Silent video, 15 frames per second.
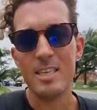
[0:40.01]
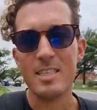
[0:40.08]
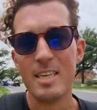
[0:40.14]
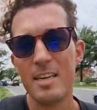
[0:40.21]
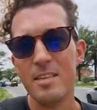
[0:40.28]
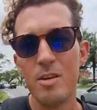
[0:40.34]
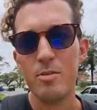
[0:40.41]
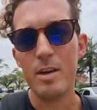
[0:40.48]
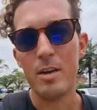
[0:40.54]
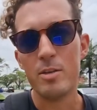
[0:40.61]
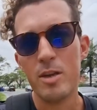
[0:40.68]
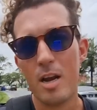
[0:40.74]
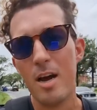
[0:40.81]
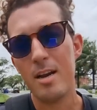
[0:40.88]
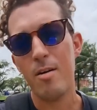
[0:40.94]
center there's
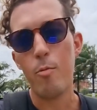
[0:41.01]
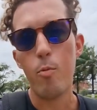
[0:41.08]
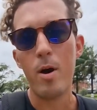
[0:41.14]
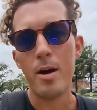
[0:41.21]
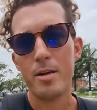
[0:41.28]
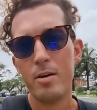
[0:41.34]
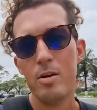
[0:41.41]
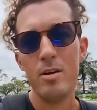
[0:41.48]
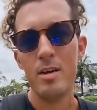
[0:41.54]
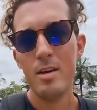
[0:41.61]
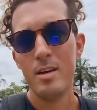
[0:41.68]
a lot of water